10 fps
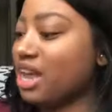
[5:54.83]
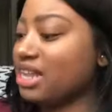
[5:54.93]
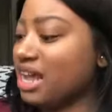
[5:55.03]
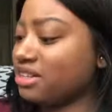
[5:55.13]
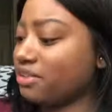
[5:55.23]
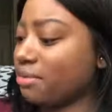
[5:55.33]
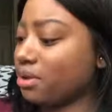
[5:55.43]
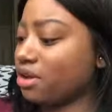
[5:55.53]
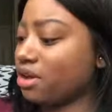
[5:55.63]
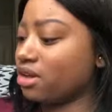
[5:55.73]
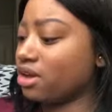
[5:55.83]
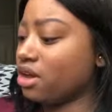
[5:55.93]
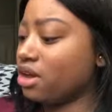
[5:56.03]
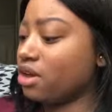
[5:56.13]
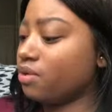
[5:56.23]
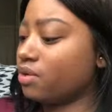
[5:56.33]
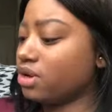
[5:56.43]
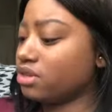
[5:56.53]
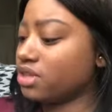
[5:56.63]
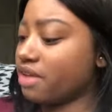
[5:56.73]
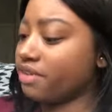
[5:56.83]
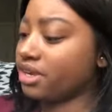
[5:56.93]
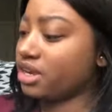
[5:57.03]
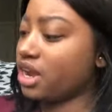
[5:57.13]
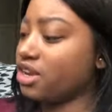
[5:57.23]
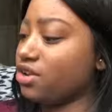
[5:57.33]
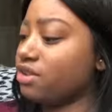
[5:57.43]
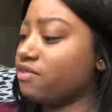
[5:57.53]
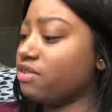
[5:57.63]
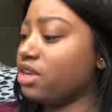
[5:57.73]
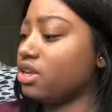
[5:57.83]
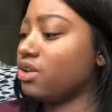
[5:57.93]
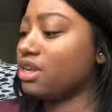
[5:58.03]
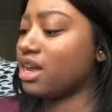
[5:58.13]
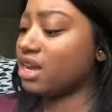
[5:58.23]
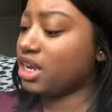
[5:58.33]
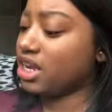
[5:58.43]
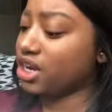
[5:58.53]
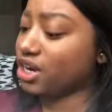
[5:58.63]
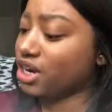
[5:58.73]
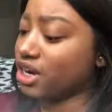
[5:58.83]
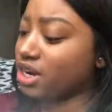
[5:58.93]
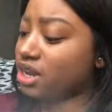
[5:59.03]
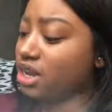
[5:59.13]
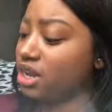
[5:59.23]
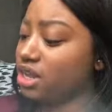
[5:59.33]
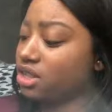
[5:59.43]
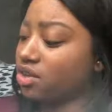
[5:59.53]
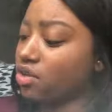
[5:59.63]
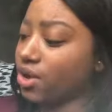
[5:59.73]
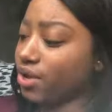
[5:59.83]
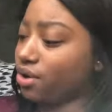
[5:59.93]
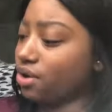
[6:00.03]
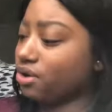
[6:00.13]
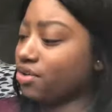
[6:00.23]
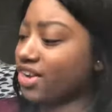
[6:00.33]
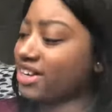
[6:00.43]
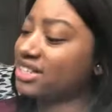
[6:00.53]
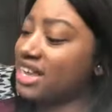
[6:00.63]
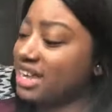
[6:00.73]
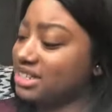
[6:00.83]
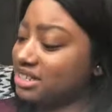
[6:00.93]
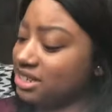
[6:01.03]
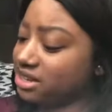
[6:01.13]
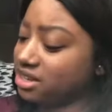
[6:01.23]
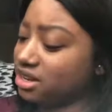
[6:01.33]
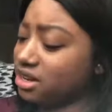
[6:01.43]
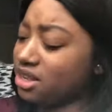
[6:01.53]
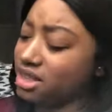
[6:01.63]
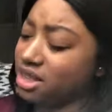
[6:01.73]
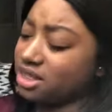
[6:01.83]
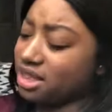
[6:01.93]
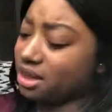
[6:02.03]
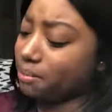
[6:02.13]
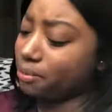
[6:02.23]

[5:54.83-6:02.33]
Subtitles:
And that's vaping on 107, and you can kind of hear the coil or taste like a